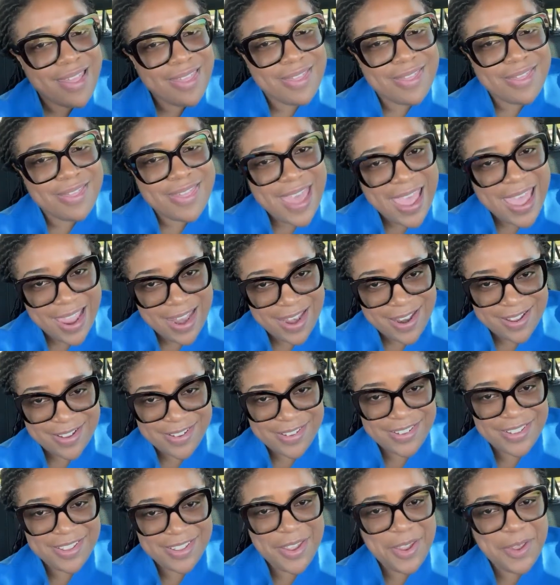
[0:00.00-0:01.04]

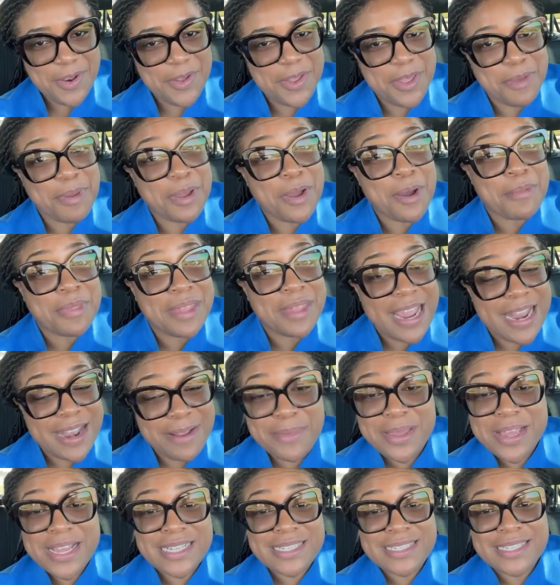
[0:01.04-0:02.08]
then, you know, you become the
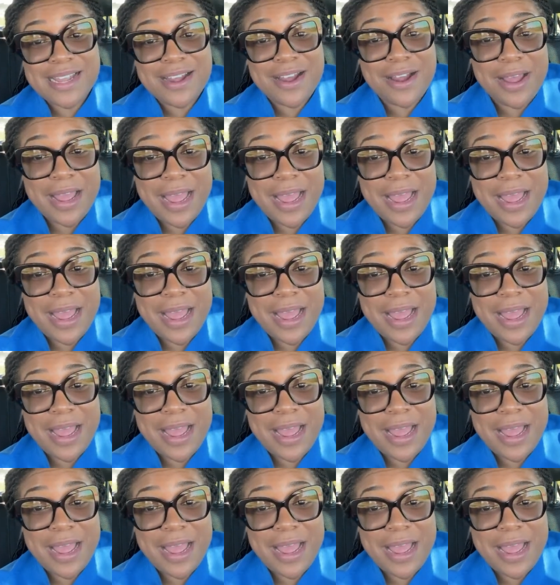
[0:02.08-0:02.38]
enemy of